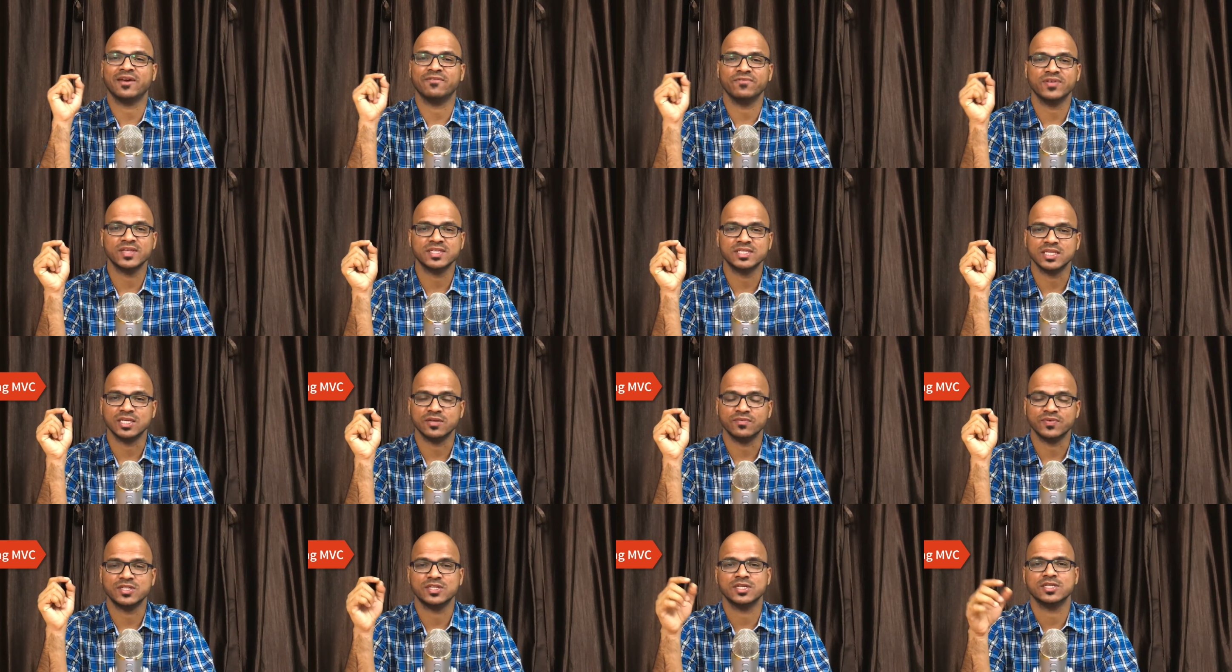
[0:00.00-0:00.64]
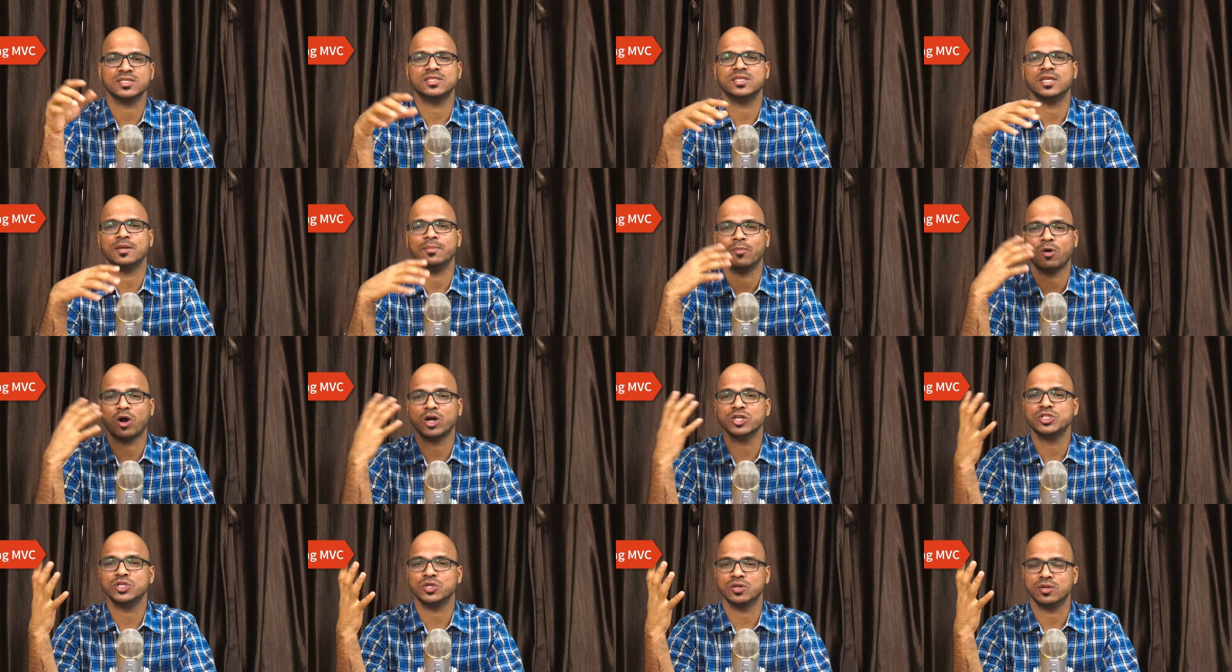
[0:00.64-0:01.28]
M V C, which is the
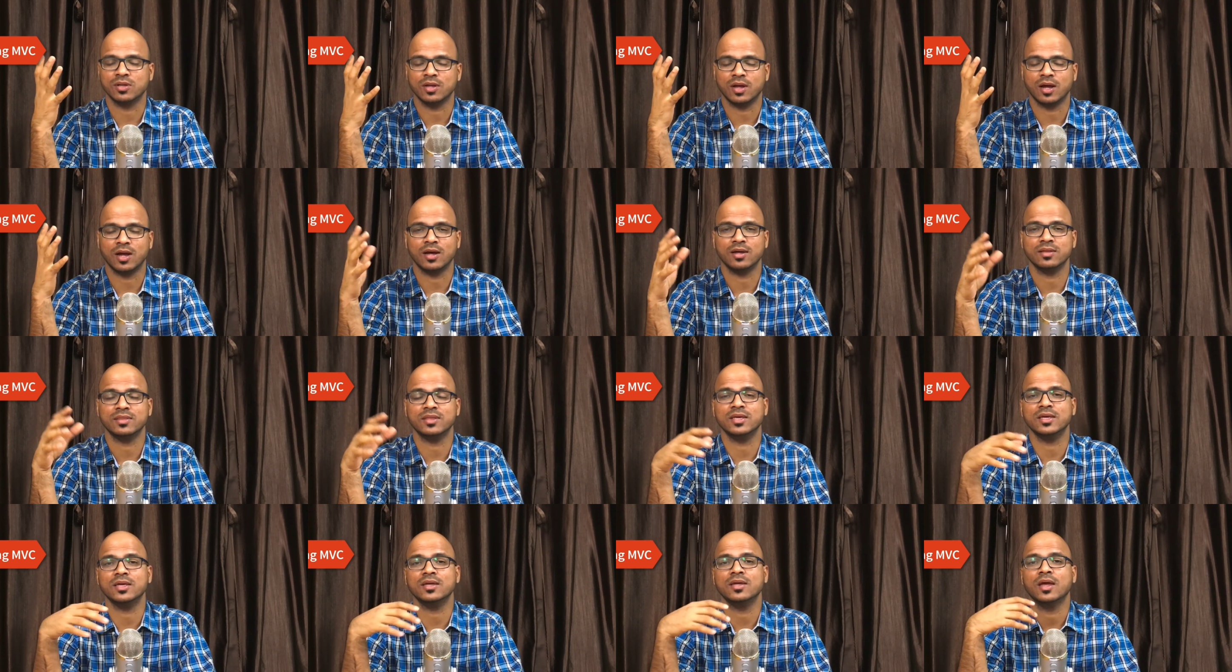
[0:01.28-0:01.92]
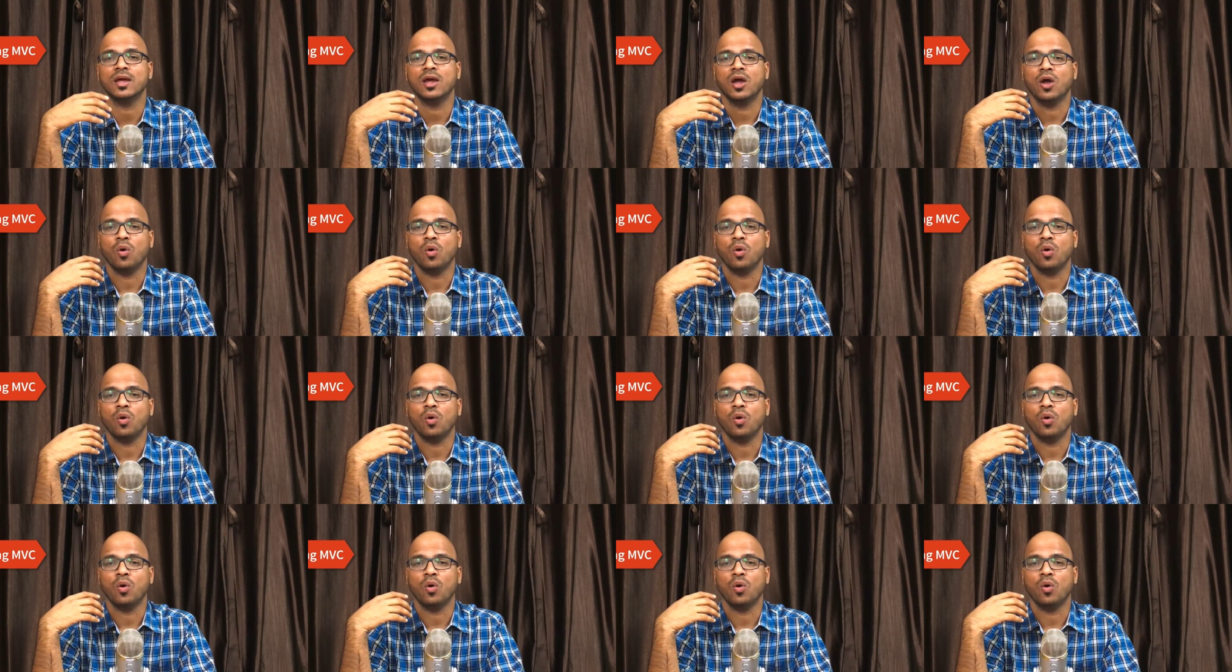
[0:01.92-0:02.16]
module, uh, the